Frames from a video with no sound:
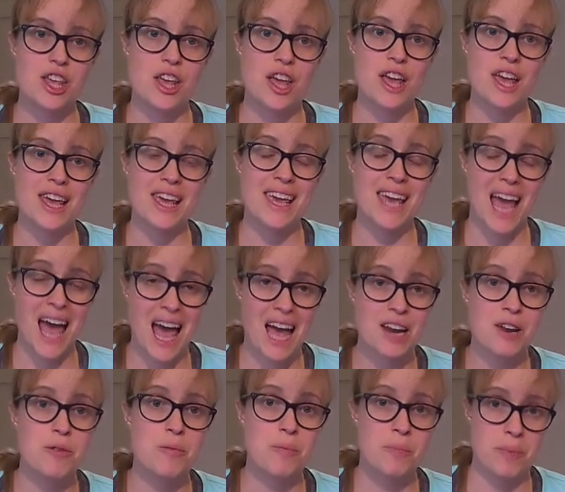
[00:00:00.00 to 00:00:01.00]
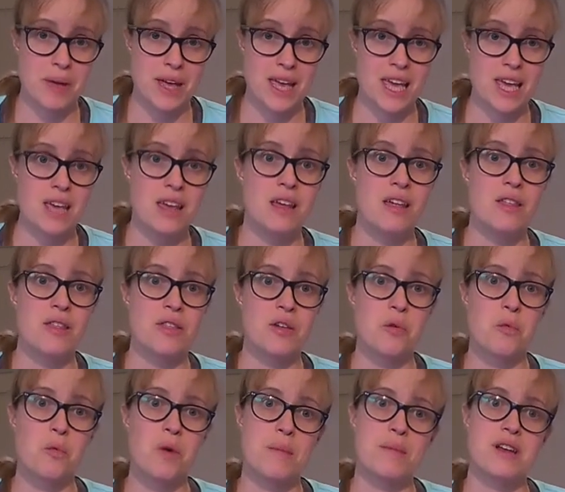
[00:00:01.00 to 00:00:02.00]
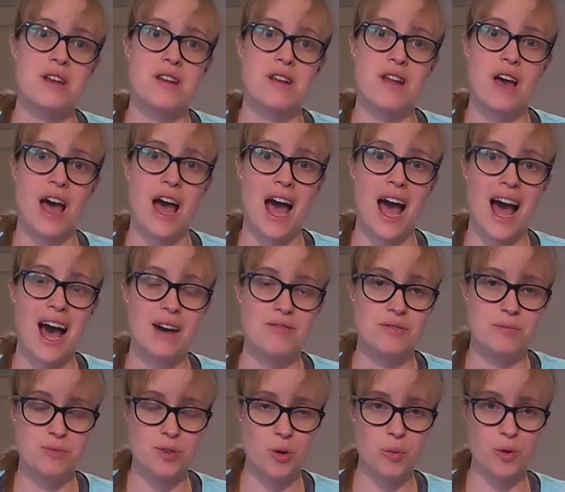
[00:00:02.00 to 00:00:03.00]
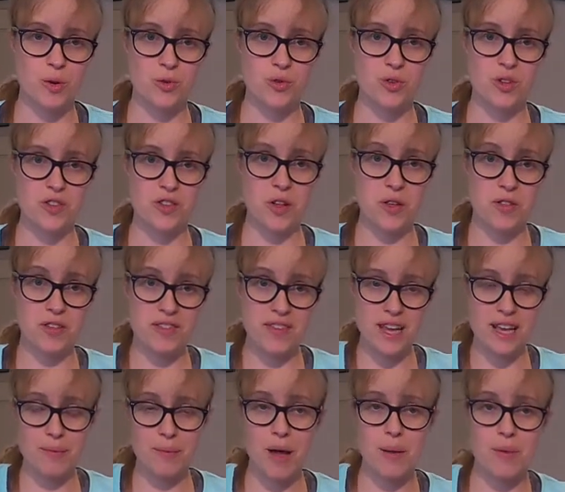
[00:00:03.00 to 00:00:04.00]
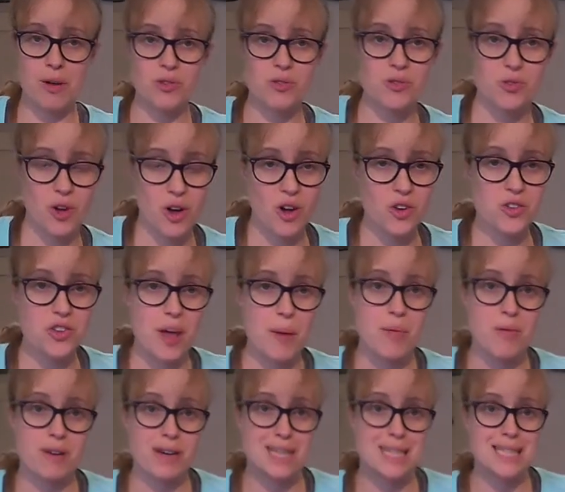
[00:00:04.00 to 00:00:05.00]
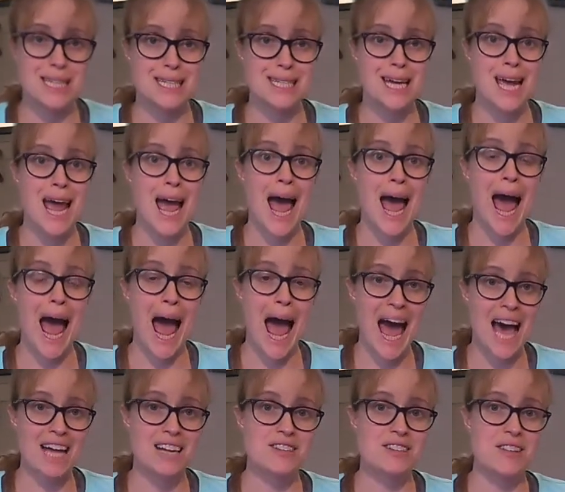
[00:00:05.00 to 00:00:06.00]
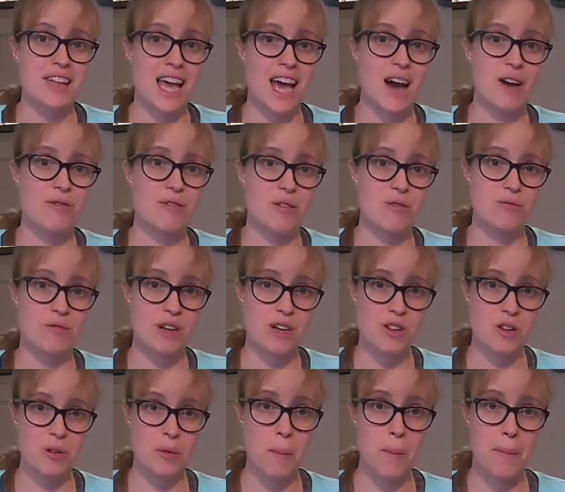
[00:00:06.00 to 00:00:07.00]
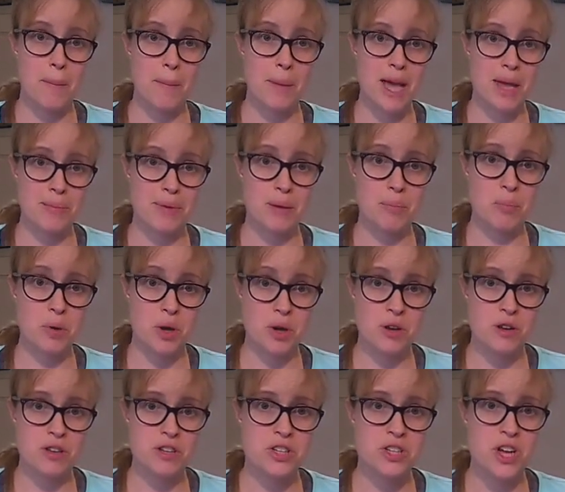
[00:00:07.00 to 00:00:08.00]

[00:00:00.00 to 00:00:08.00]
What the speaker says: It can be that women have abdominal, so the six-pack muscles are separated and they have a real baby pooch,